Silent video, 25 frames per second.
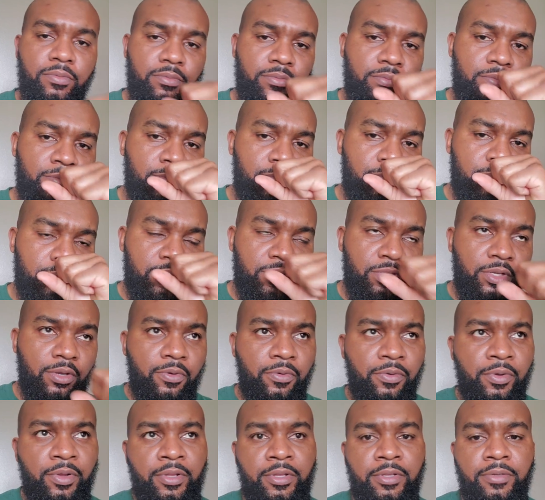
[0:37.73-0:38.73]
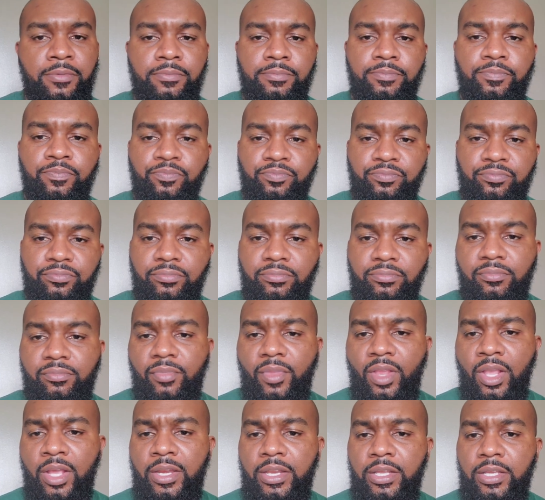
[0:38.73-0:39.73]
You
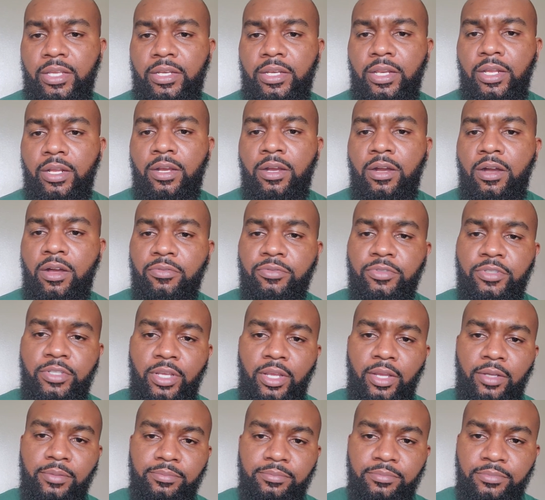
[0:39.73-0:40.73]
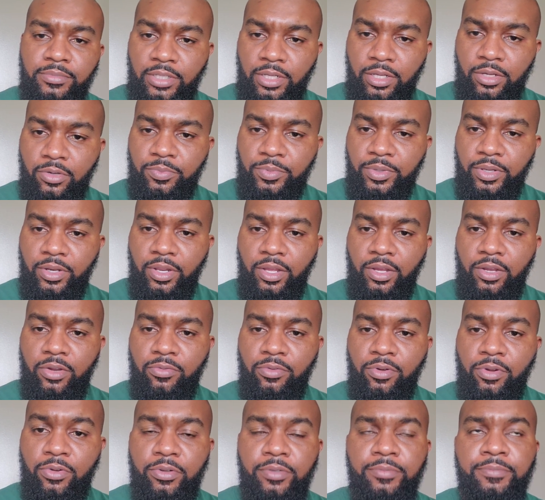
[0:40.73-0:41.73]
get that cough checked. I hope that ain't
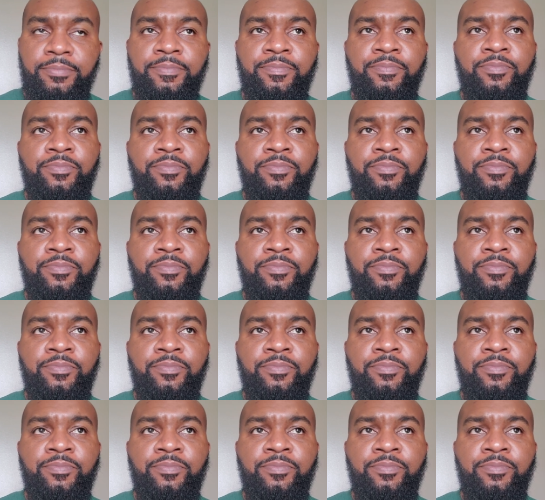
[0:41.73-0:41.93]
corona.